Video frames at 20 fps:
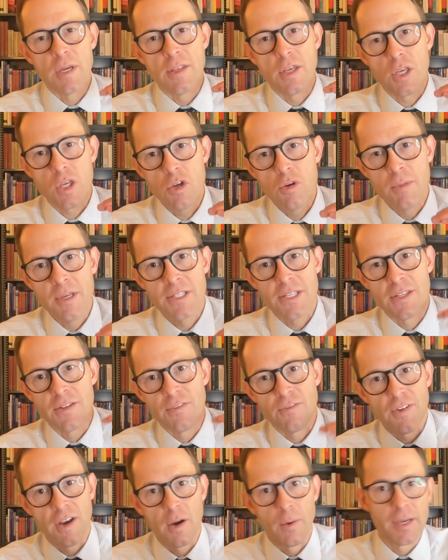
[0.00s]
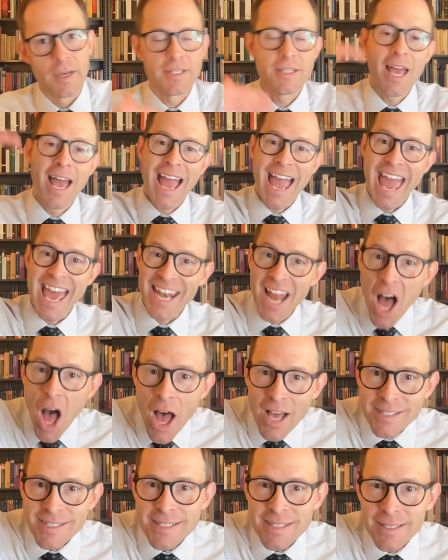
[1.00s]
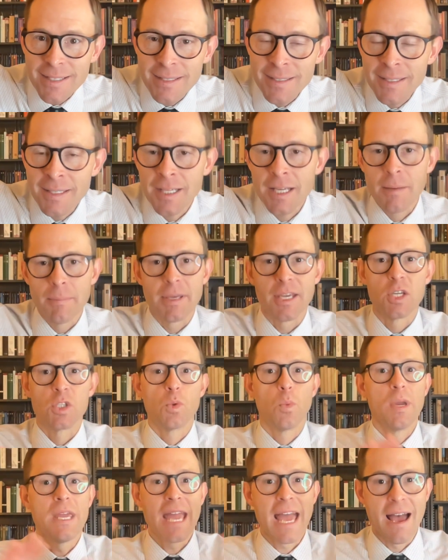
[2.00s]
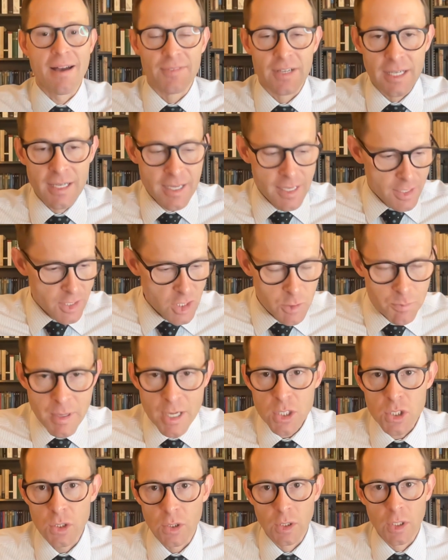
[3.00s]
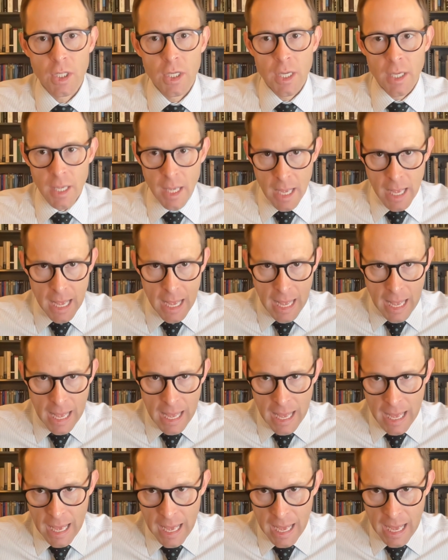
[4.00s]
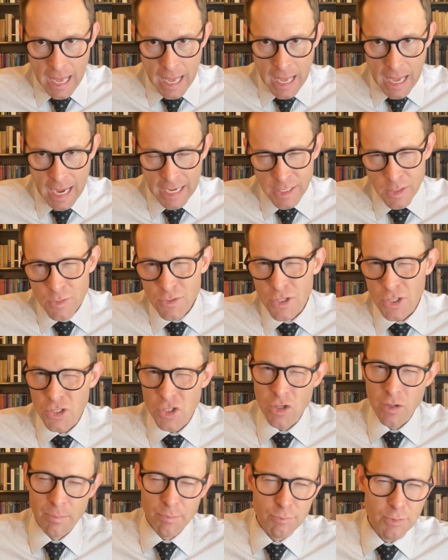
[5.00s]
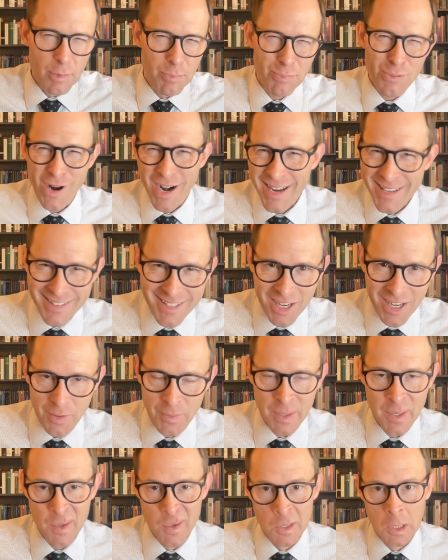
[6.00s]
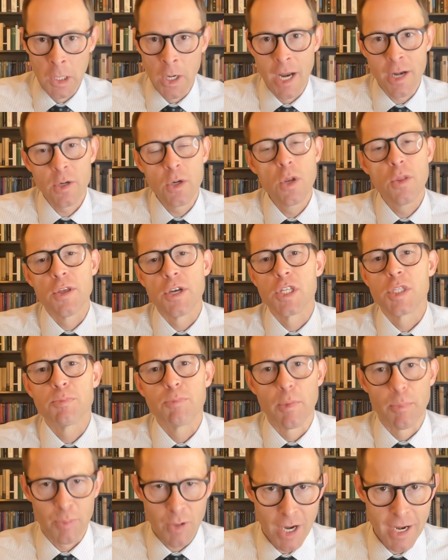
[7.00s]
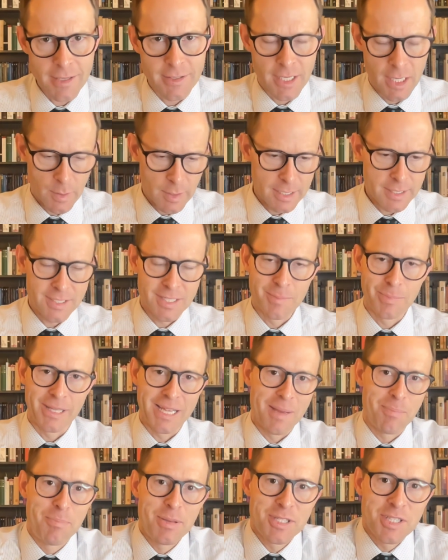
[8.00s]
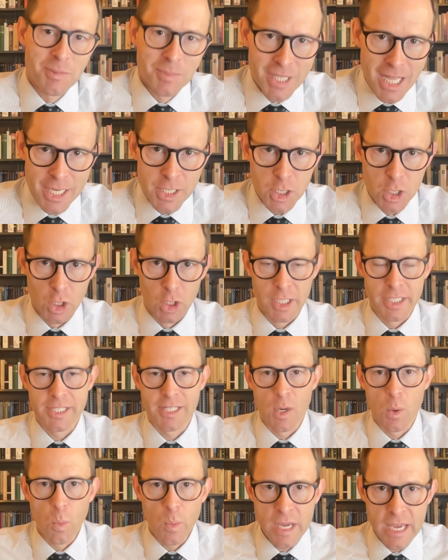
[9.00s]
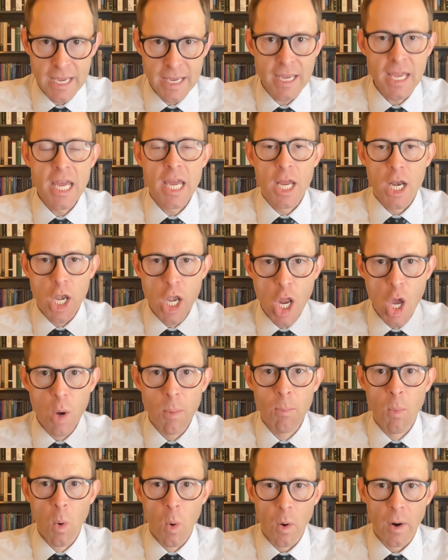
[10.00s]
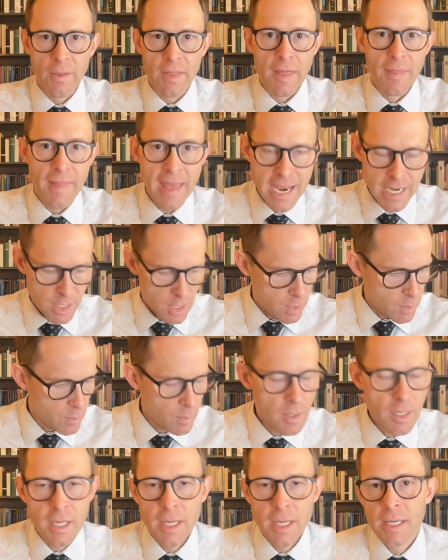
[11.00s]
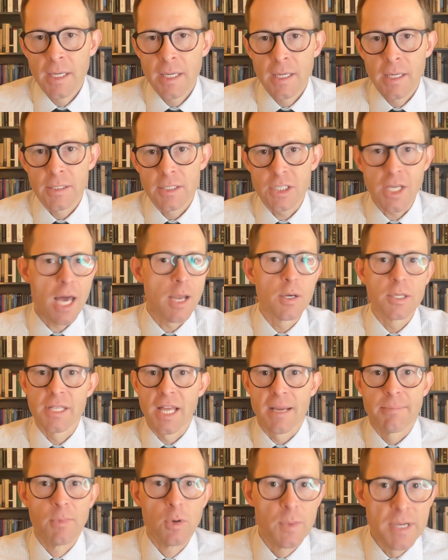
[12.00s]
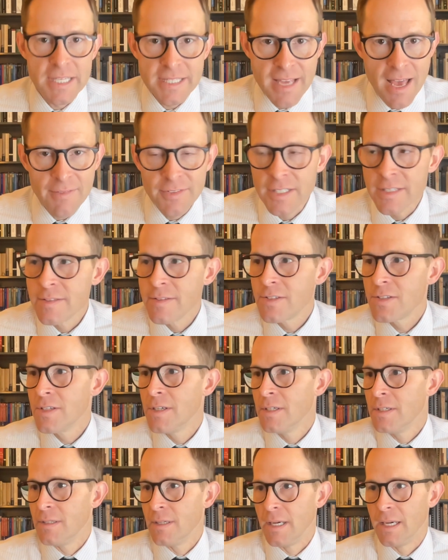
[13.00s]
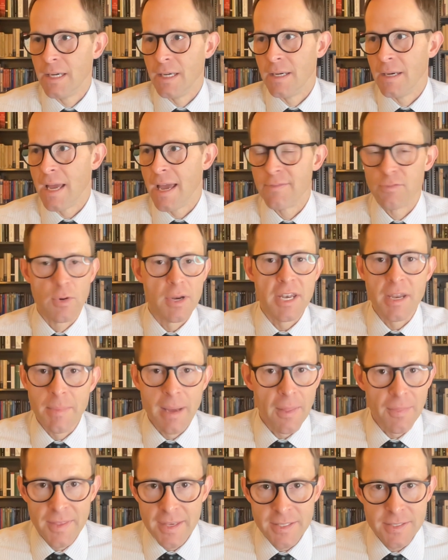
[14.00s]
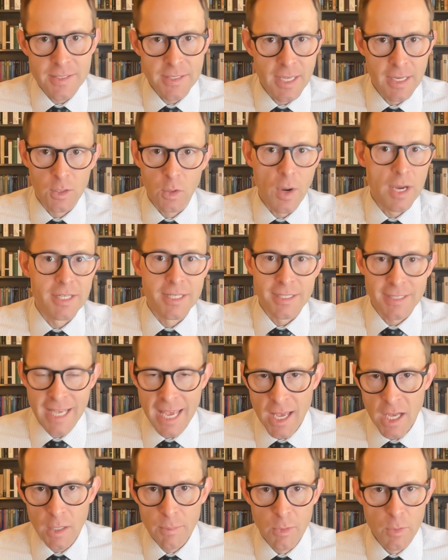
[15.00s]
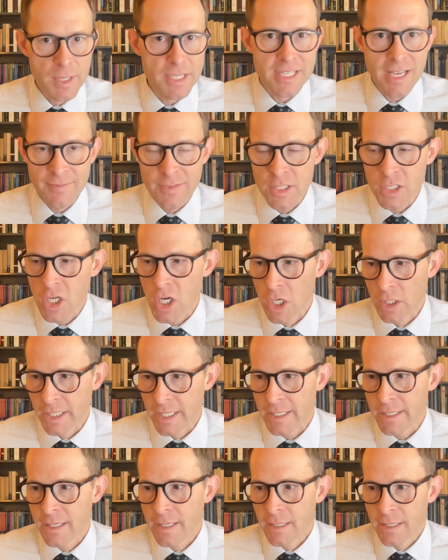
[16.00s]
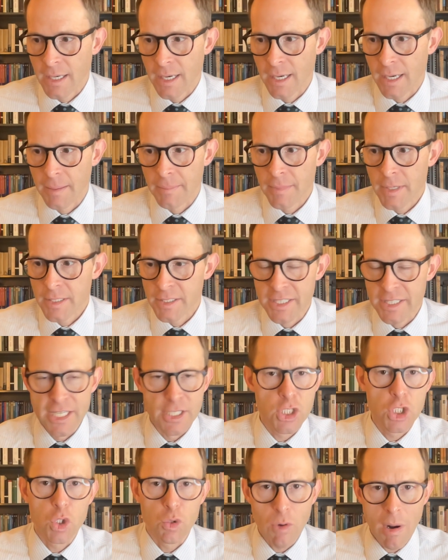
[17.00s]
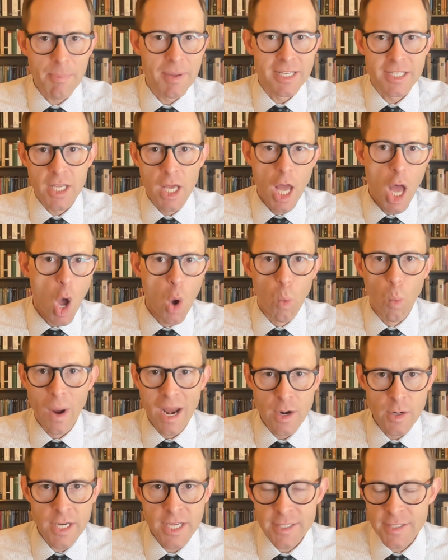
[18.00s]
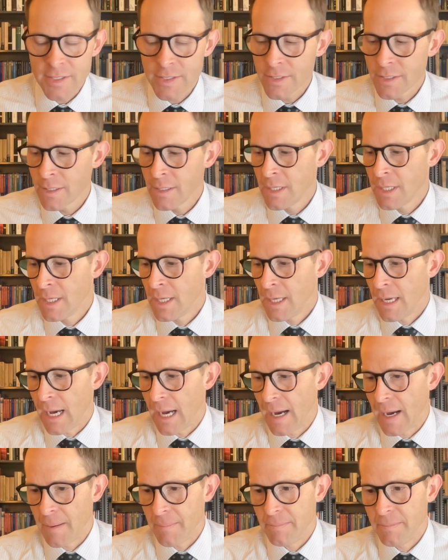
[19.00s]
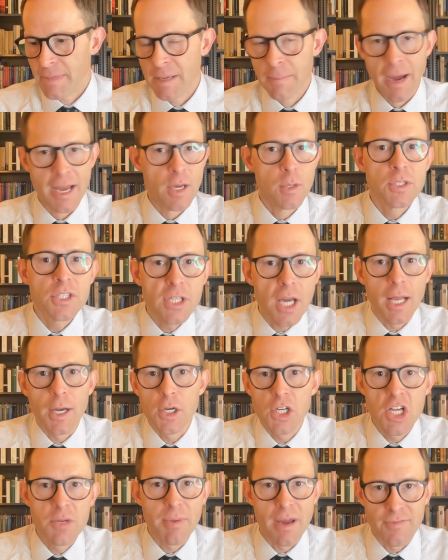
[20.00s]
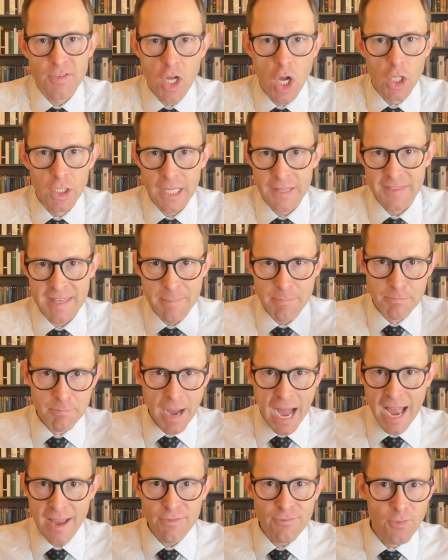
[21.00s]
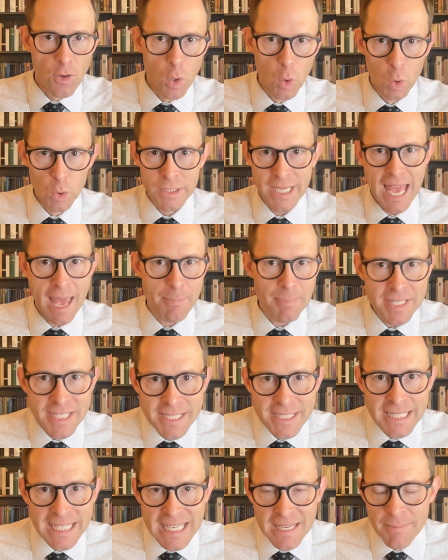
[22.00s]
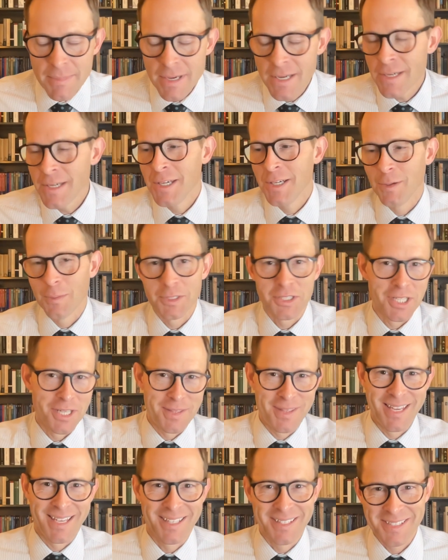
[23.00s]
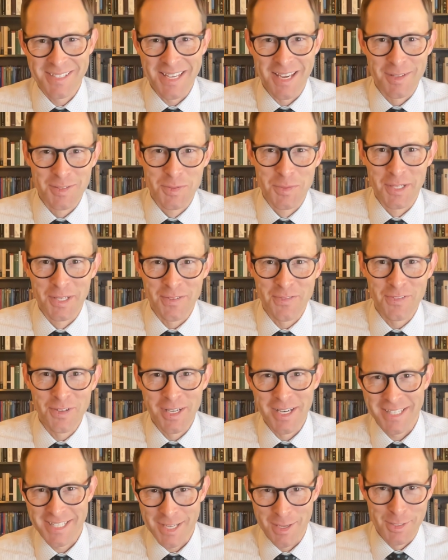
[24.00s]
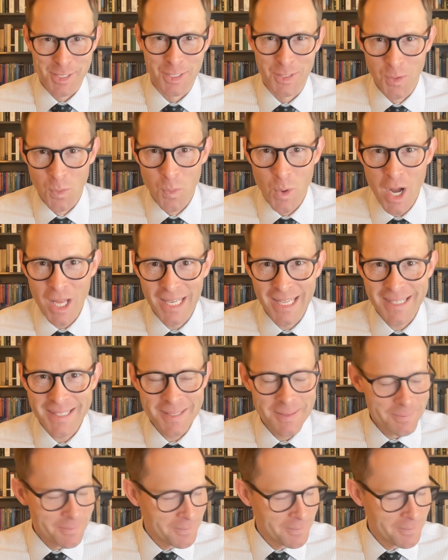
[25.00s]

the humans and the fairies and us, because we have a special, I used the term proprietary earlier. I don't know that it's proprietary. It's simply epistemological. It's that we know more than they do. Scholars like Maurice Evans have written about this at great detail. Maurice Evans called it discrepant awareness. In my own scholarship, I've called it the bifold episteme, which I think sounds really fun. It sounds like a wallet.